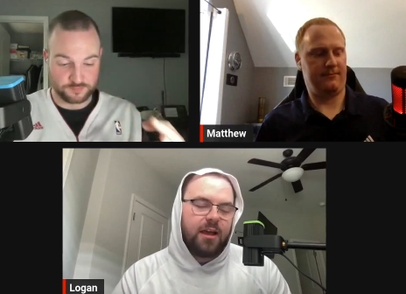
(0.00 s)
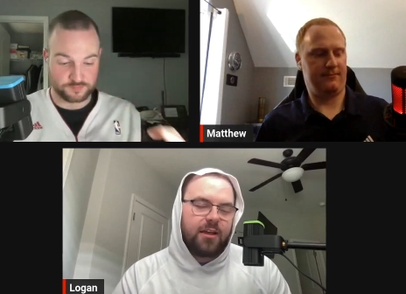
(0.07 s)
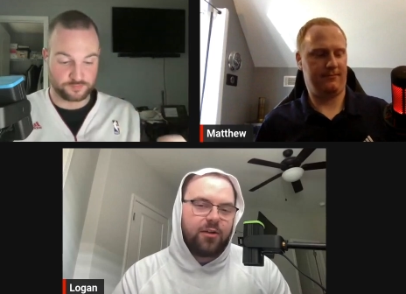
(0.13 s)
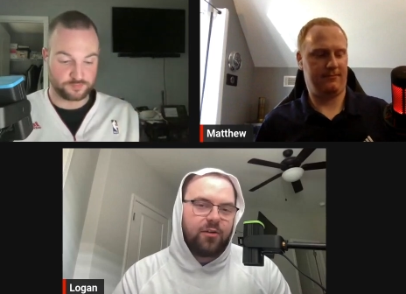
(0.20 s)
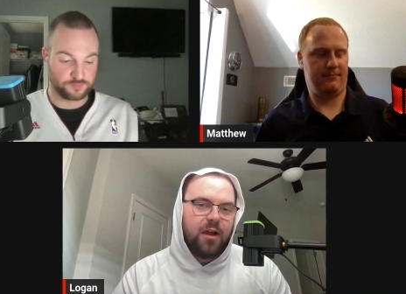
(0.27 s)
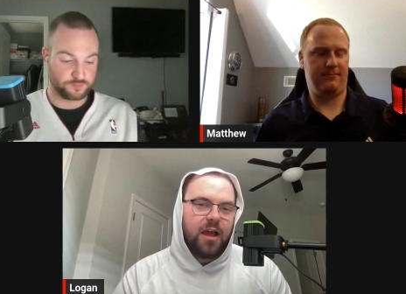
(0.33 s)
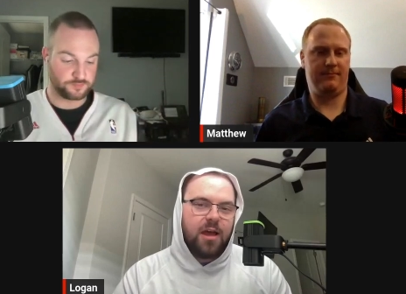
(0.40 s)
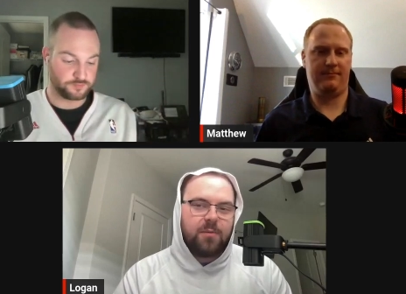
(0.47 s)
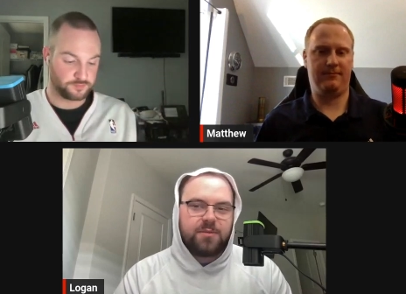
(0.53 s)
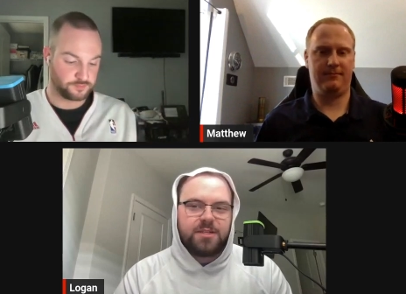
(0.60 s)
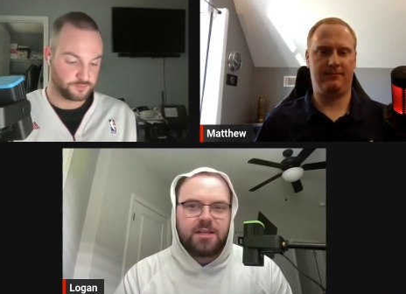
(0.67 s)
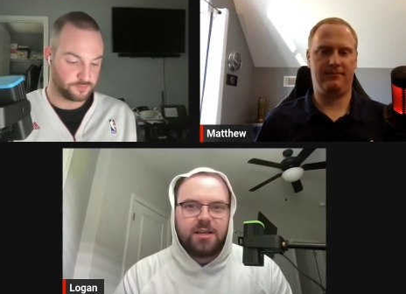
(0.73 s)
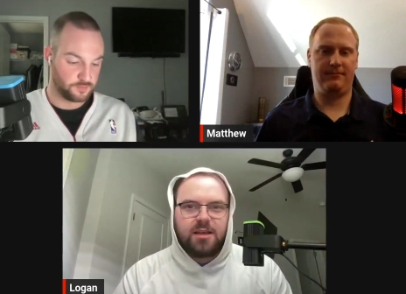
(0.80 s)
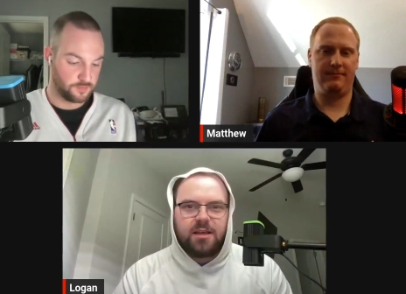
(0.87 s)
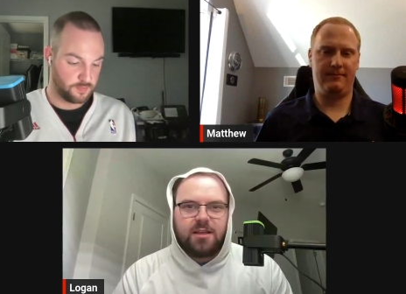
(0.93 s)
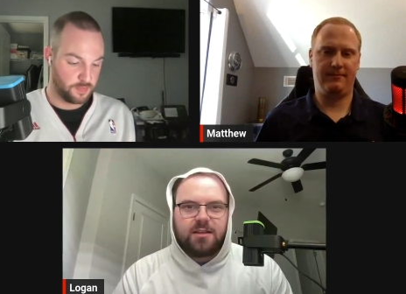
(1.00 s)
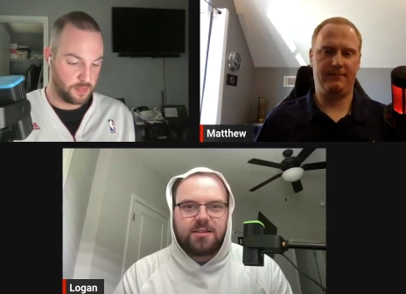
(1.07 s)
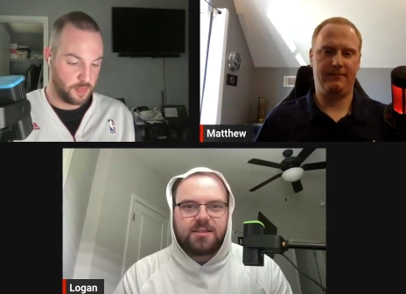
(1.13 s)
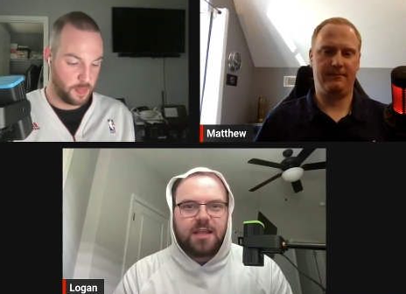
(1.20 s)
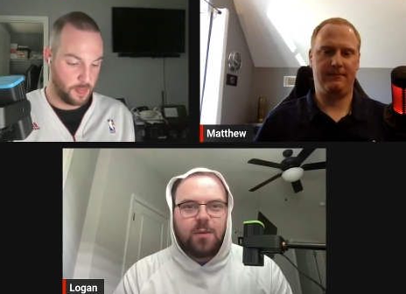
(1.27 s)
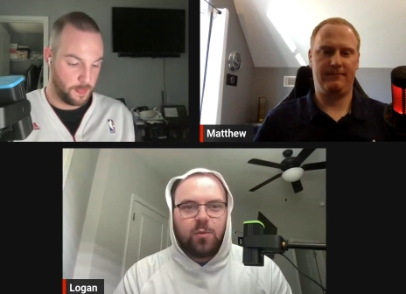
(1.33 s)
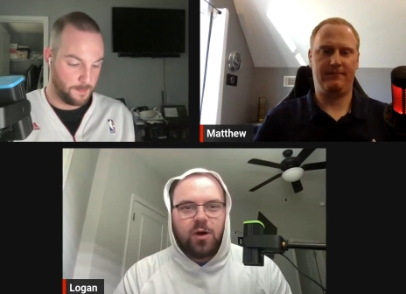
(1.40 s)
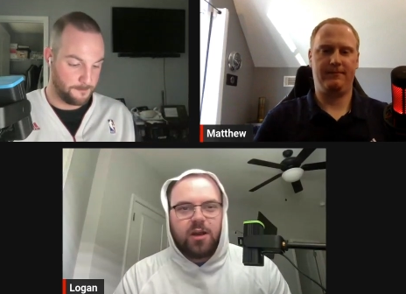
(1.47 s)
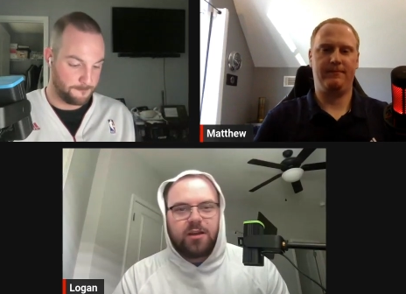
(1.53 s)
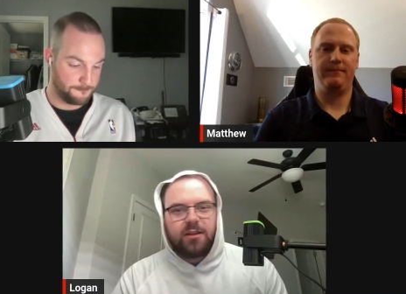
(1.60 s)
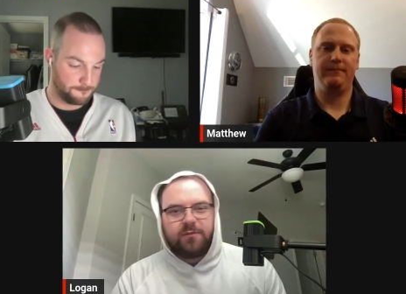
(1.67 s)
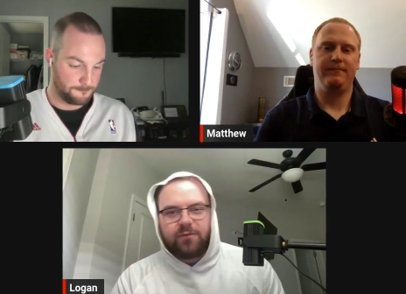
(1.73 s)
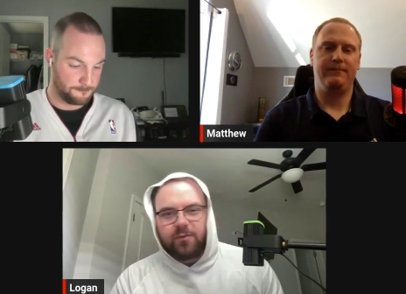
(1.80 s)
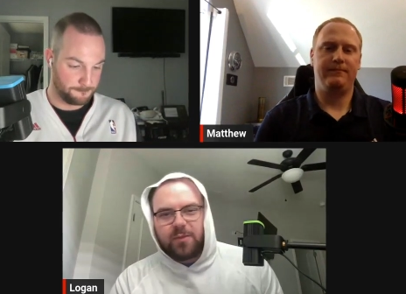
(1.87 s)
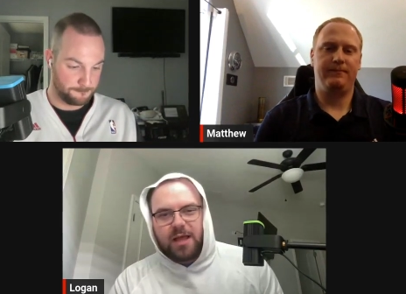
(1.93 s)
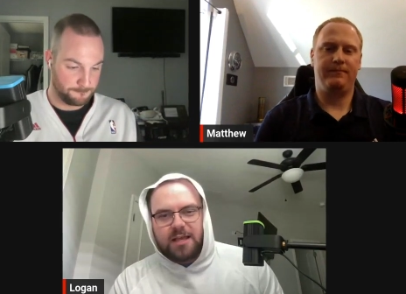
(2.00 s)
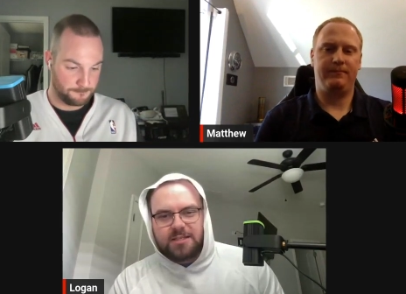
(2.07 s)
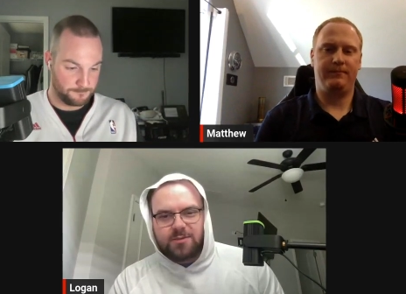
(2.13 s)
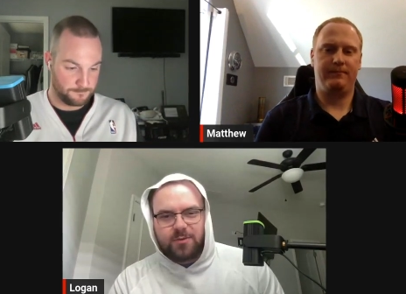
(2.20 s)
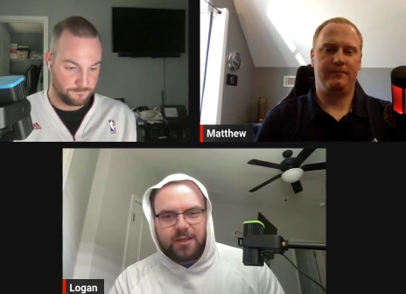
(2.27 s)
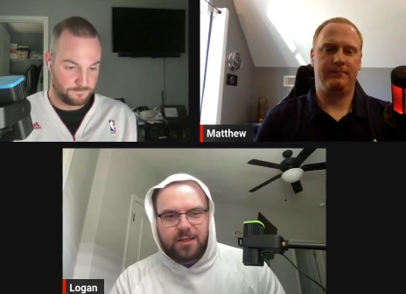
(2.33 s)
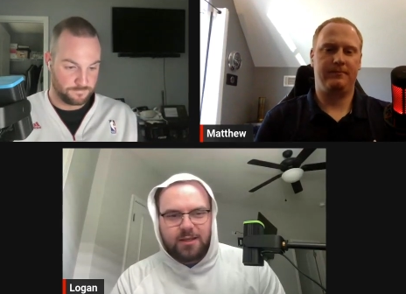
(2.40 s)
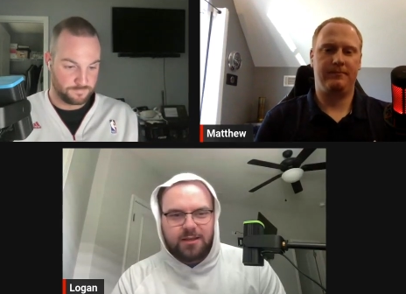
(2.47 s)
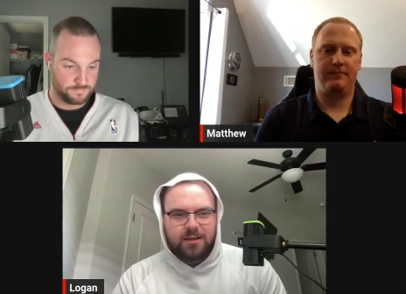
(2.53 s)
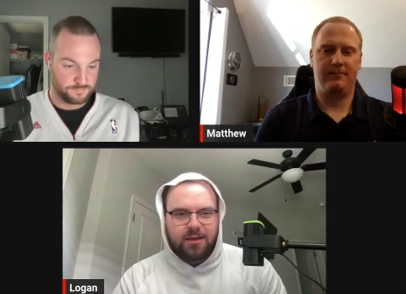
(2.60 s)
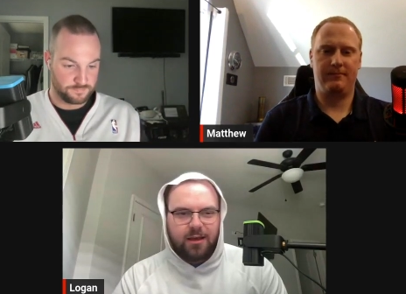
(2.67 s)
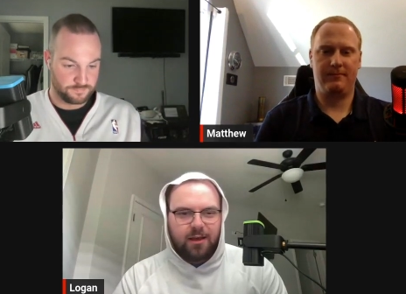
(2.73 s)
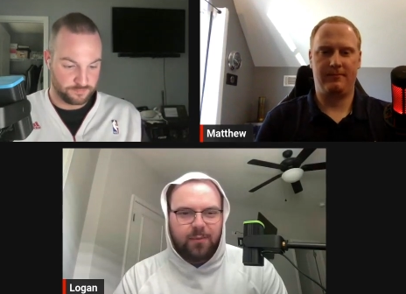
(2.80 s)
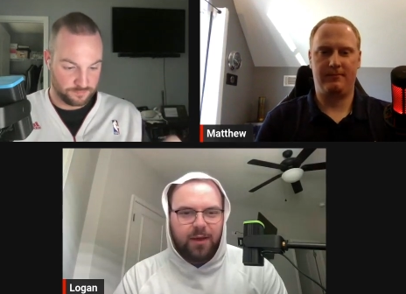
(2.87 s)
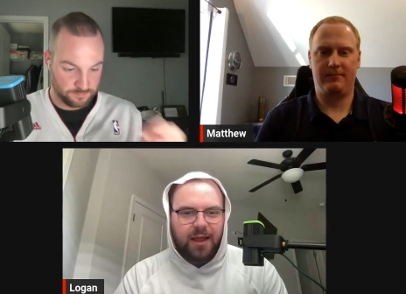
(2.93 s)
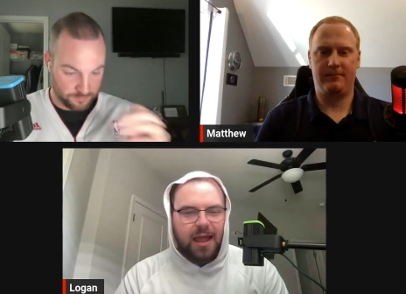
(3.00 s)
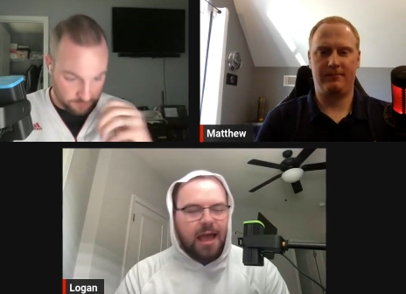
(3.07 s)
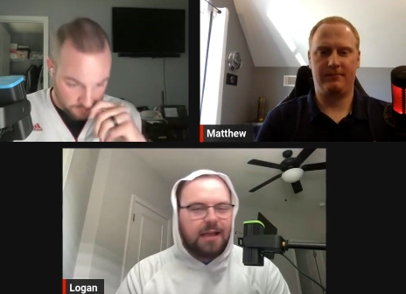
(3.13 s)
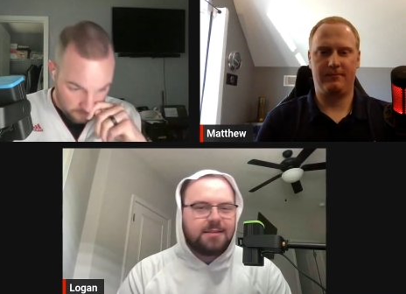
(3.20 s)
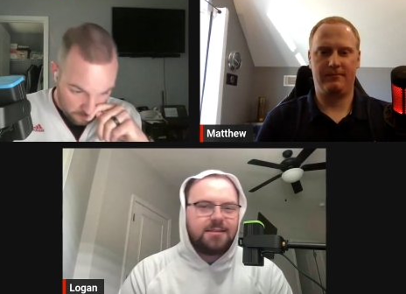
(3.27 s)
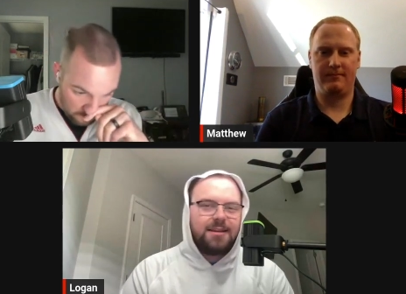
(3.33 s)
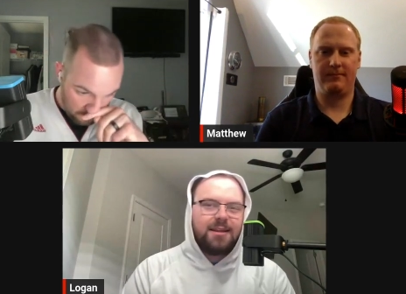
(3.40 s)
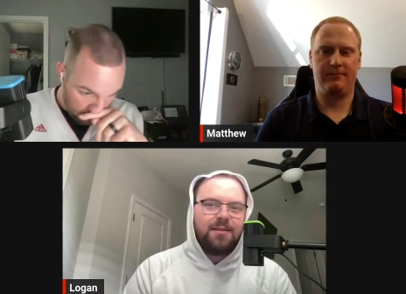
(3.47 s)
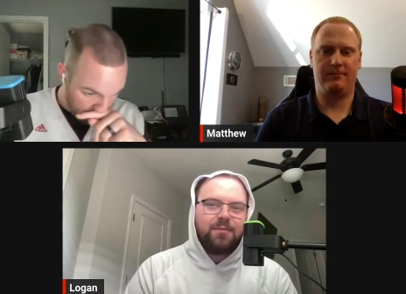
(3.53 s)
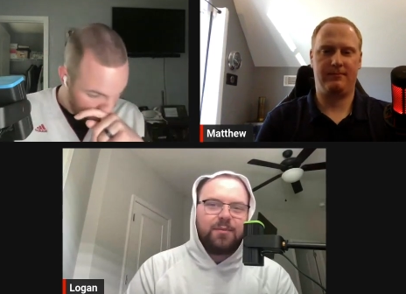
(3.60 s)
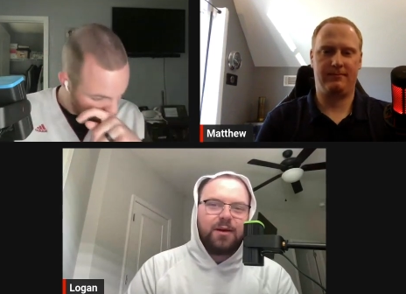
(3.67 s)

Speaker 1: I grabbed the same one from last week by accident,